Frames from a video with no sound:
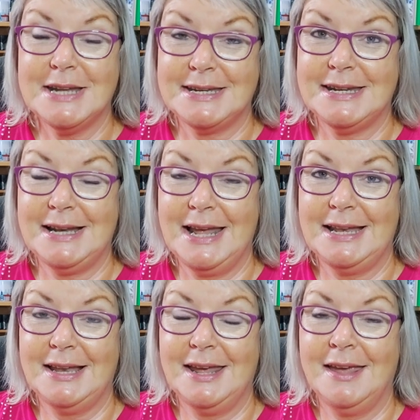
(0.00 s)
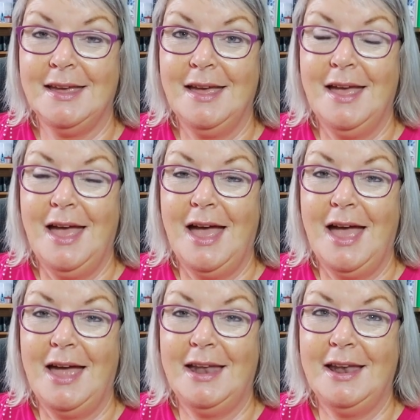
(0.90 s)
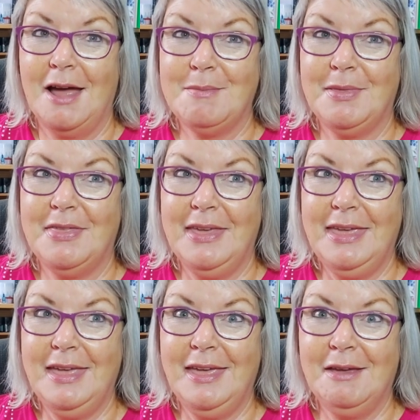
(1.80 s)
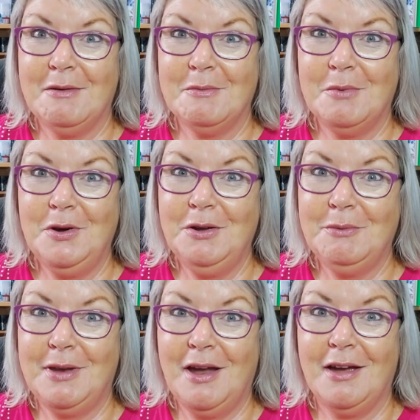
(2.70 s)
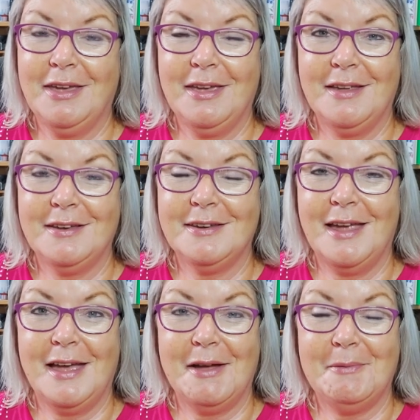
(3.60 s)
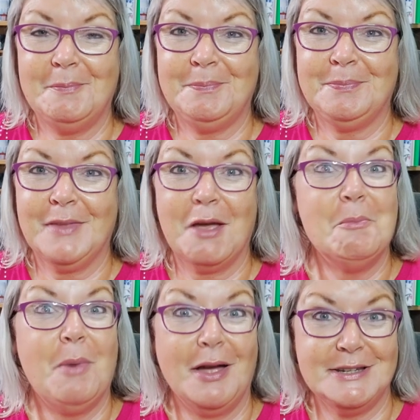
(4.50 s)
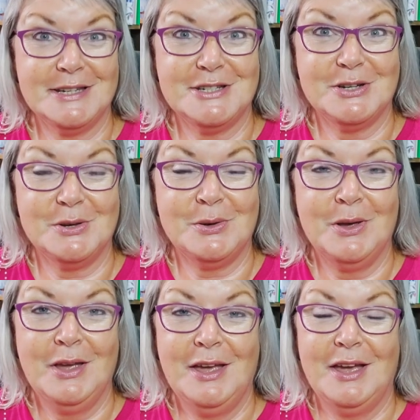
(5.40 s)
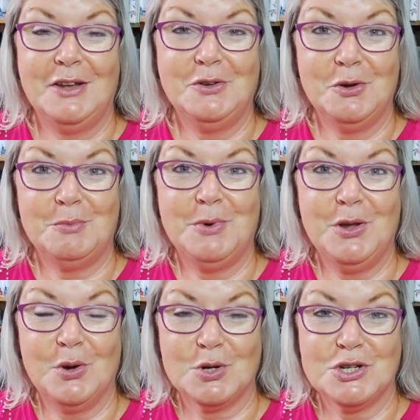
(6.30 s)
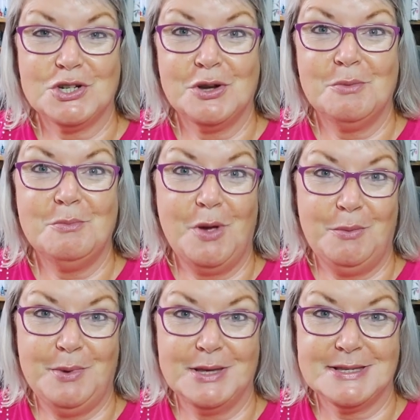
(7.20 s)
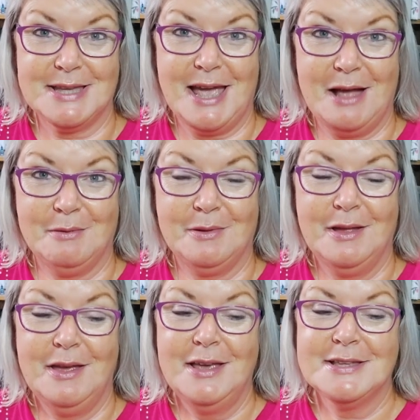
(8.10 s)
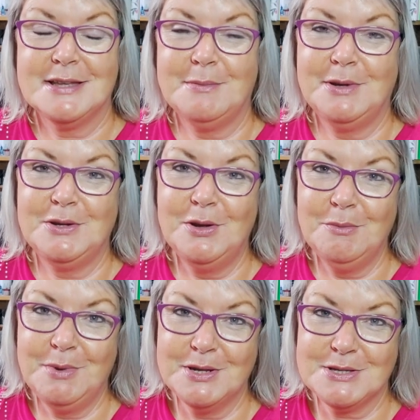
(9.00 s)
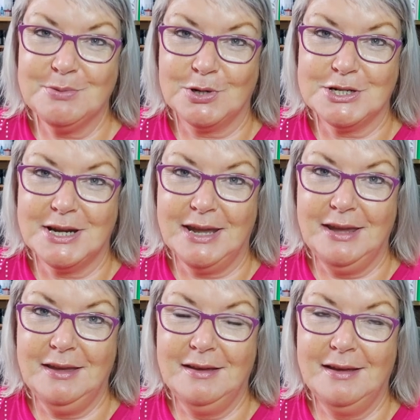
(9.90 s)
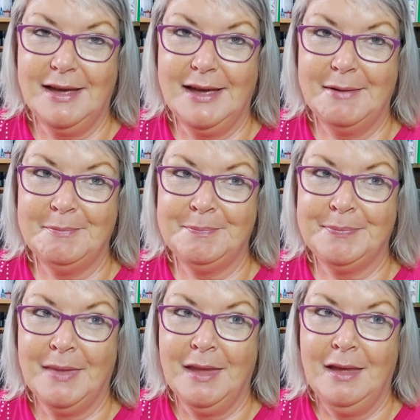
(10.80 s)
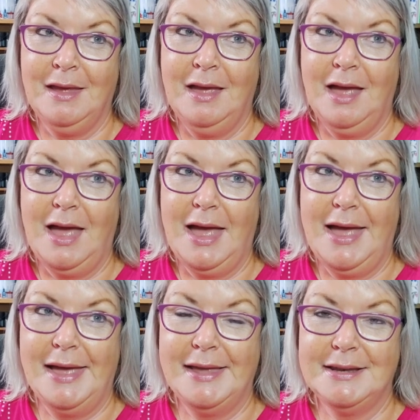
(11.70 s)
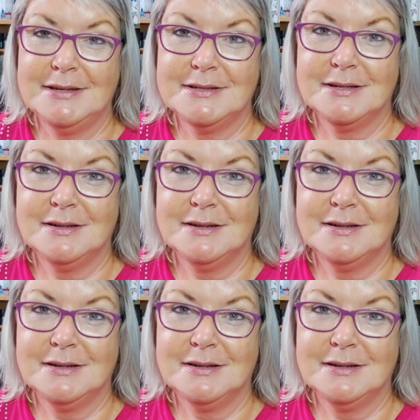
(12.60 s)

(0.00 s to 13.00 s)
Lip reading: knitting lately. And I've been wondering whether I can combine the two and do a brioche Moebius cowl. So I've been doing a bit of swatching, and I